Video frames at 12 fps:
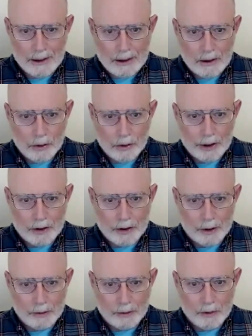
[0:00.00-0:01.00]
Okay, so
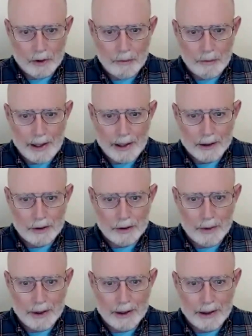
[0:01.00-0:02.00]
I'm going back to
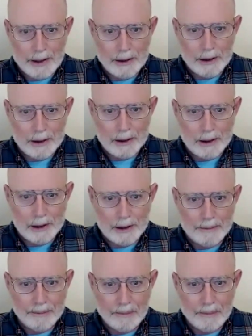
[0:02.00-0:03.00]
my, and